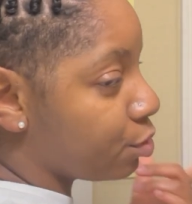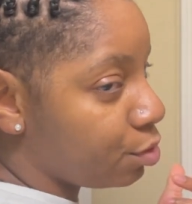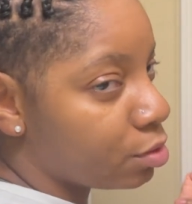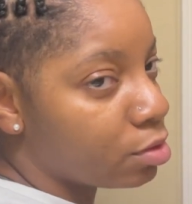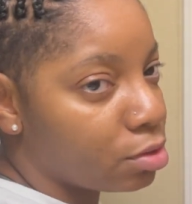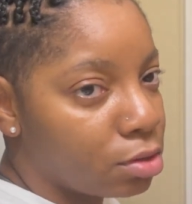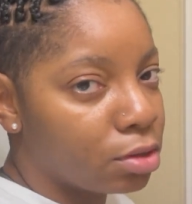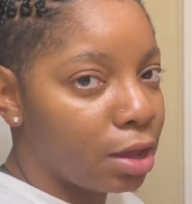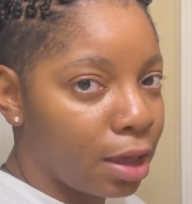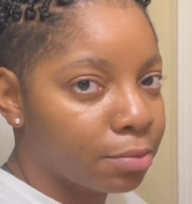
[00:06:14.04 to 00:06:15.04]
you can see the
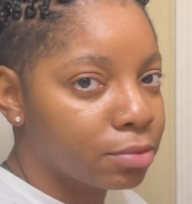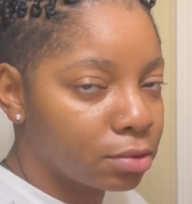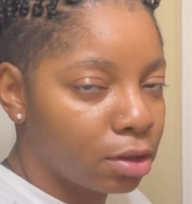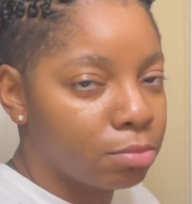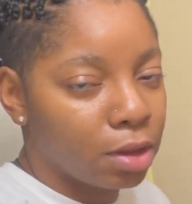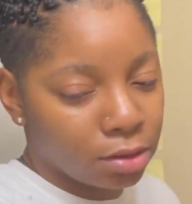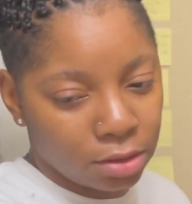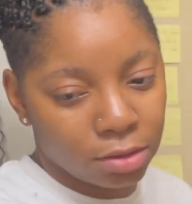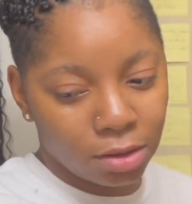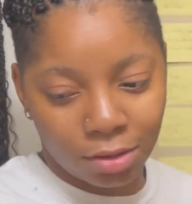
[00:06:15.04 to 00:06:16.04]
gaps. I'm not
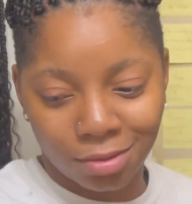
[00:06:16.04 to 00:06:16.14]
done yet,